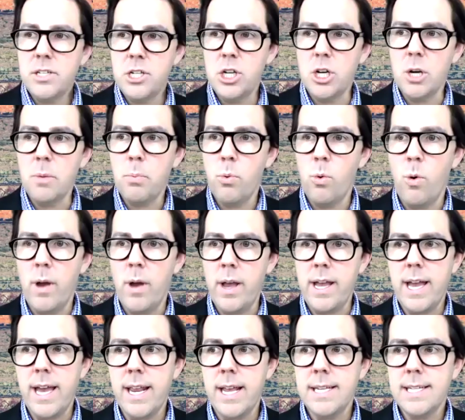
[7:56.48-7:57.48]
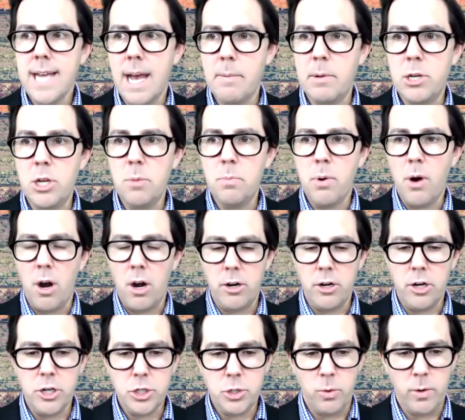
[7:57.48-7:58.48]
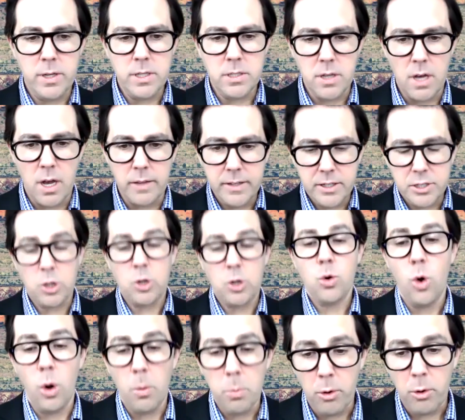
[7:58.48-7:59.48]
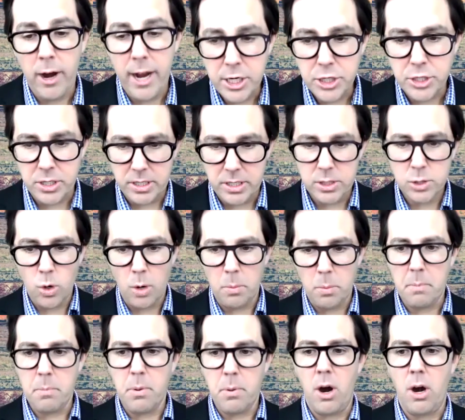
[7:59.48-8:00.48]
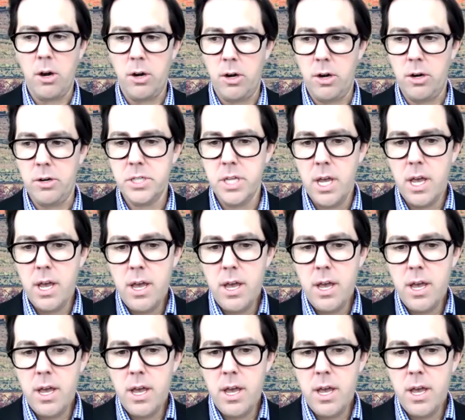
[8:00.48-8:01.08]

to your point, anytime a new partner joins on, these are corporations, corporate partners,